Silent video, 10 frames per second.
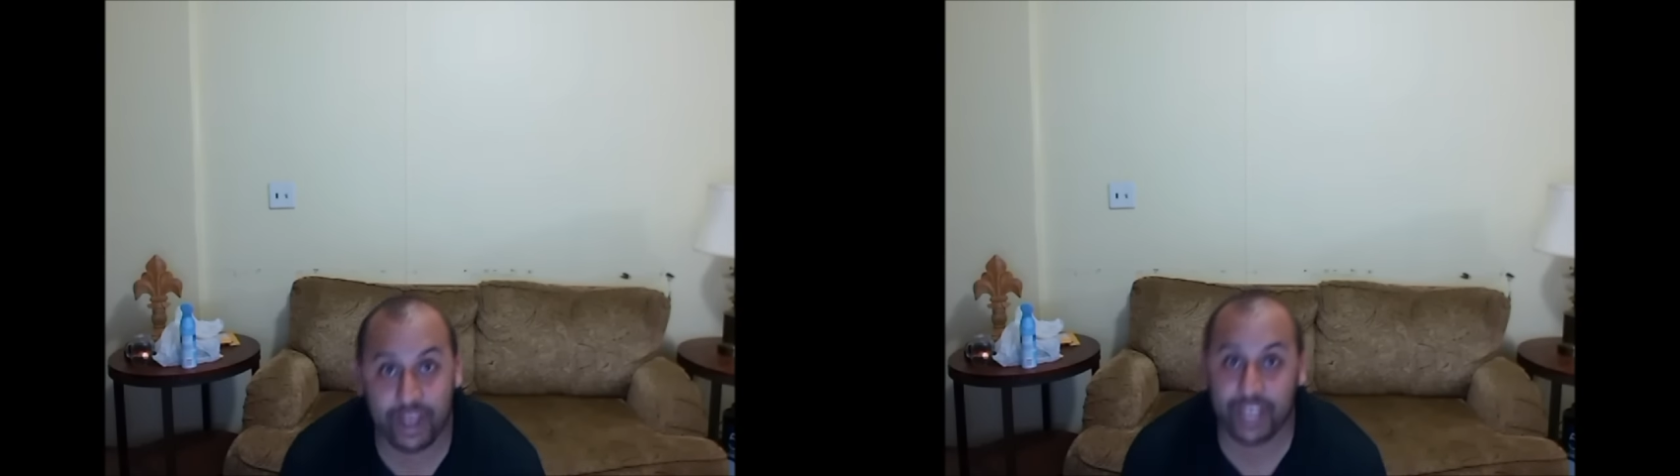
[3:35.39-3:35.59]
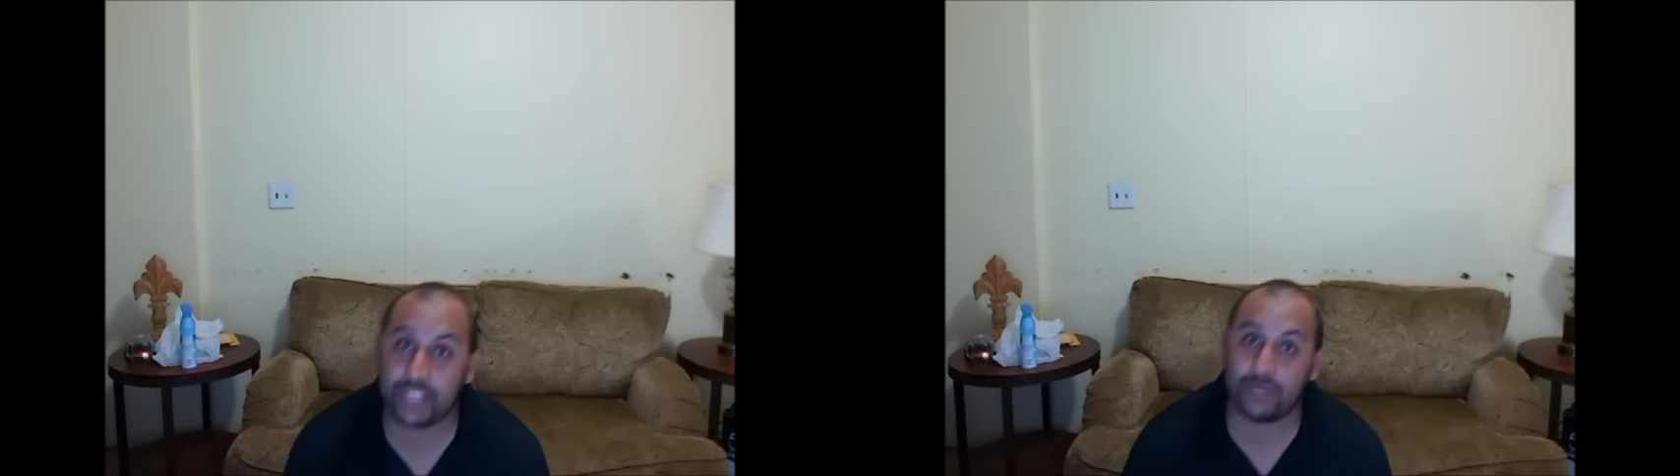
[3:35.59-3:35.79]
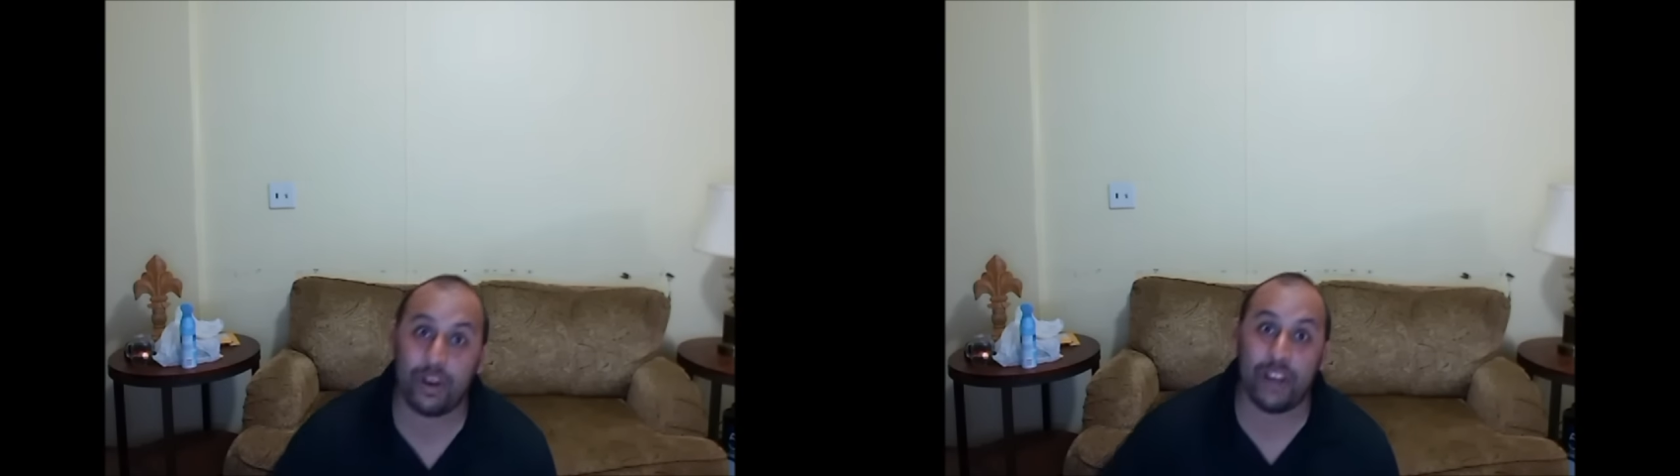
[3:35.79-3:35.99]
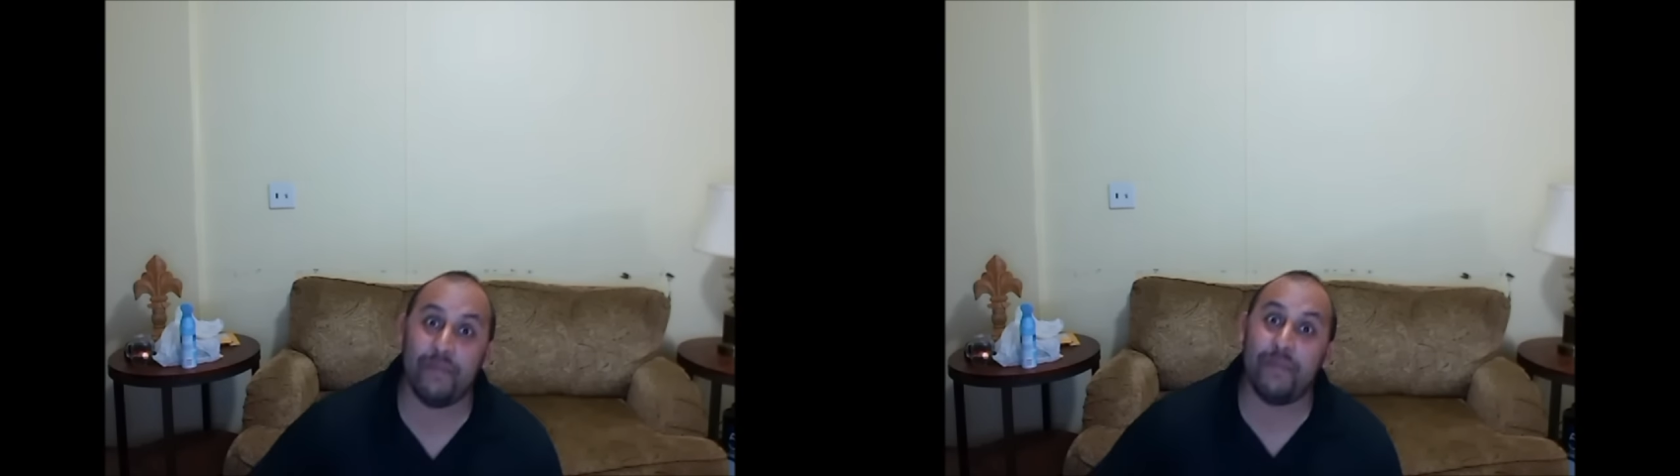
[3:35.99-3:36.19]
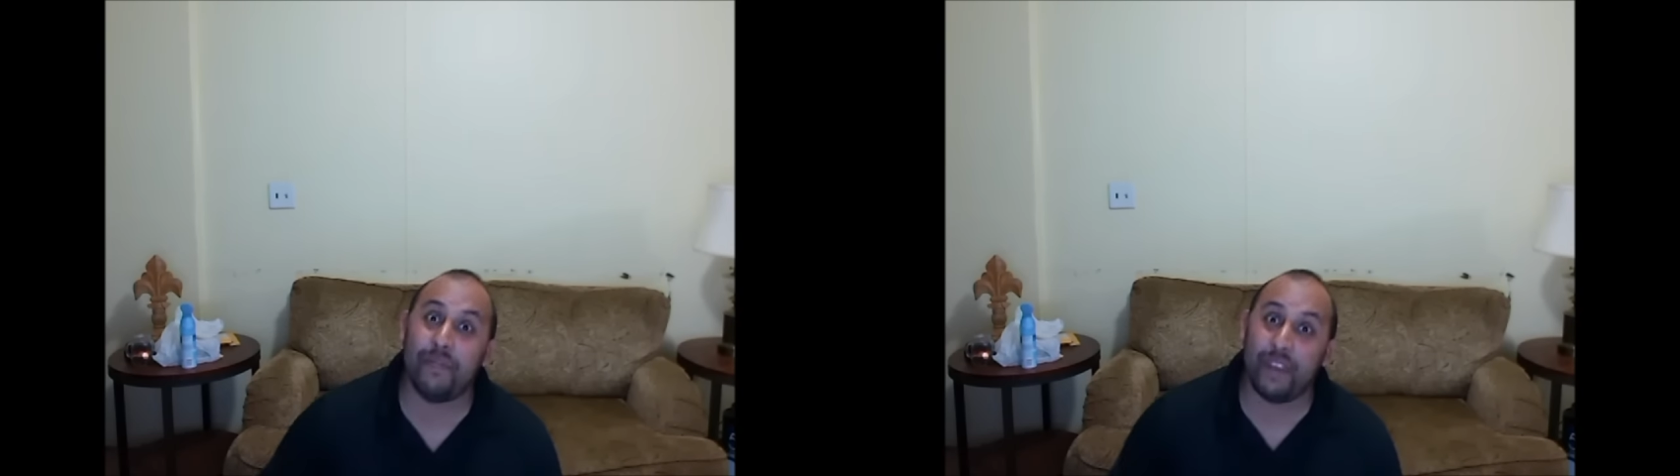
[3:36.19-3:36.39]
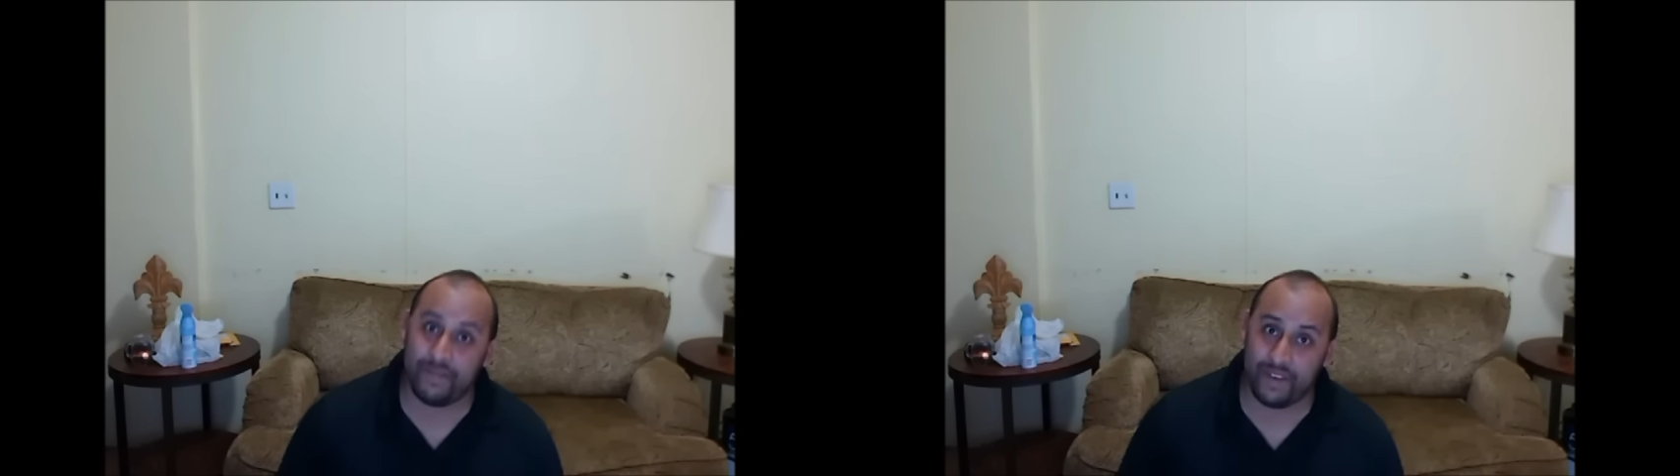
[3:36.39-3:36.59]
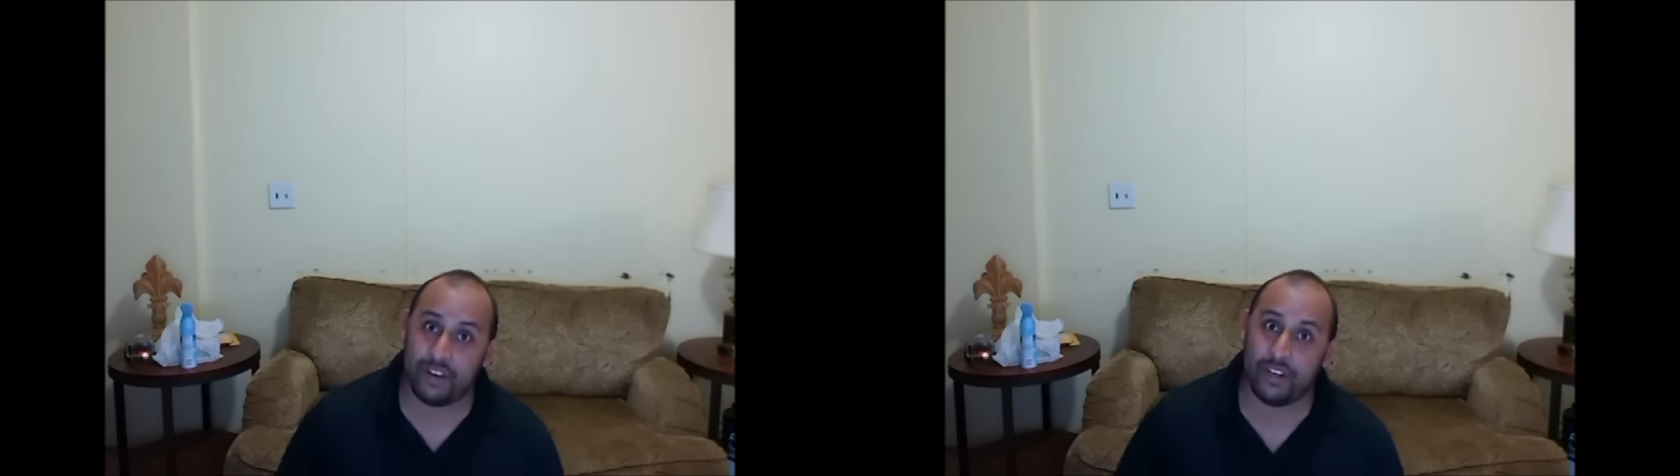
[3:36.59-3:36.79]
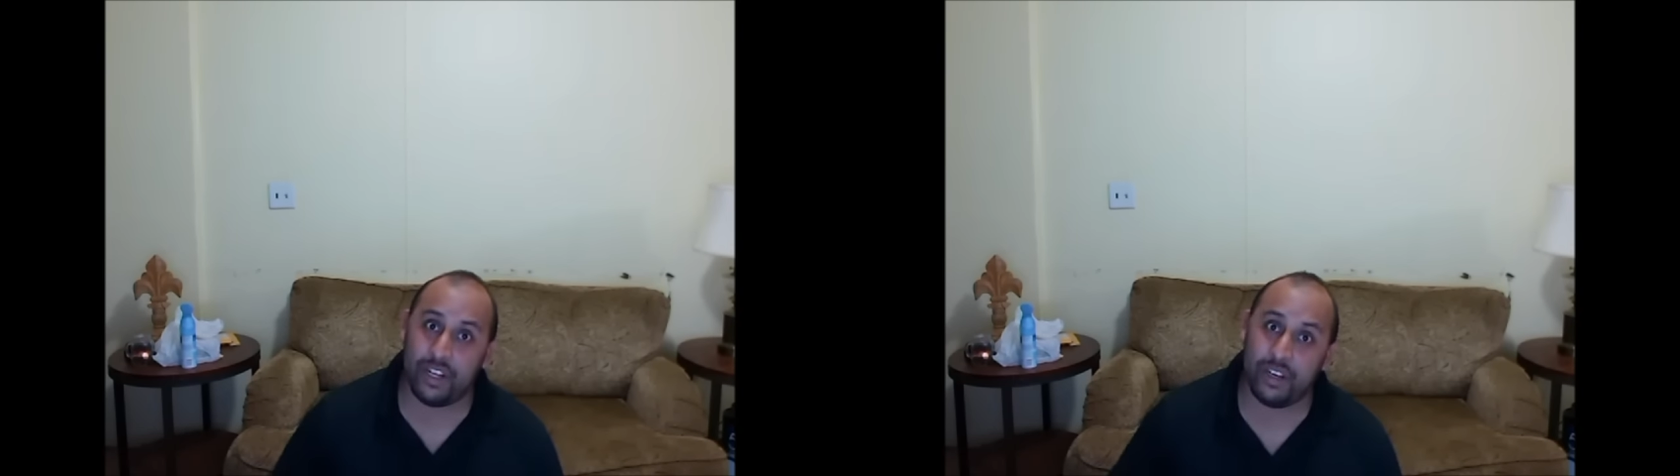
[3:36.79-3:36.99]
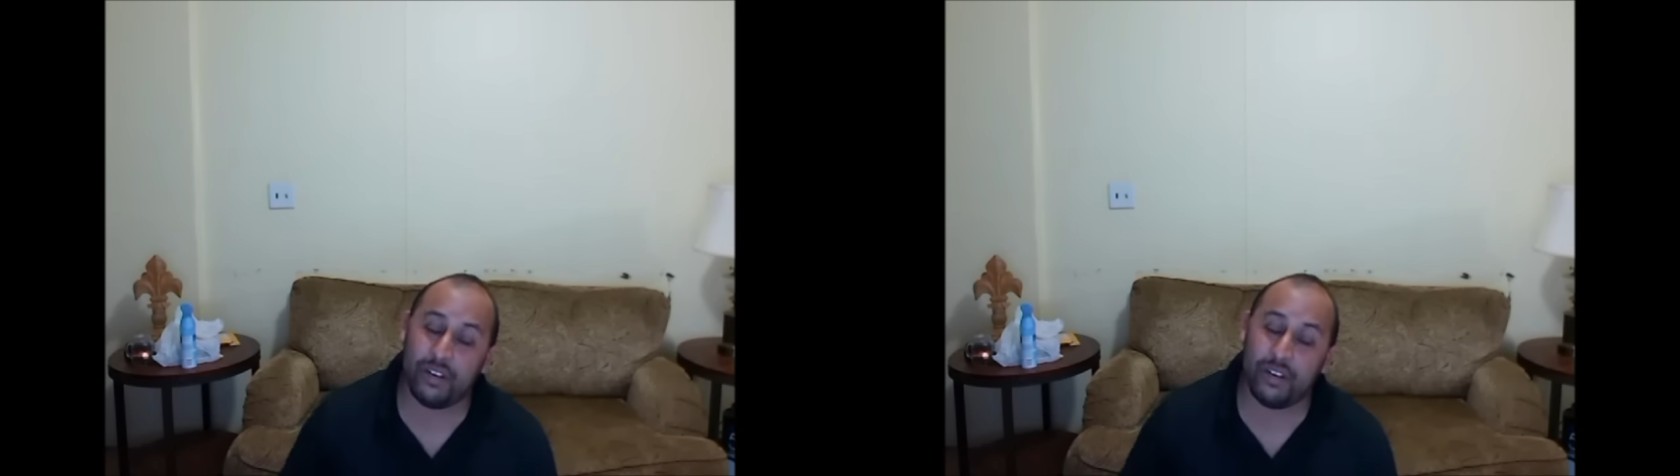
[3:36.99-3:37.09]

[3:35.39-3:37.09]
and guess what? They found it.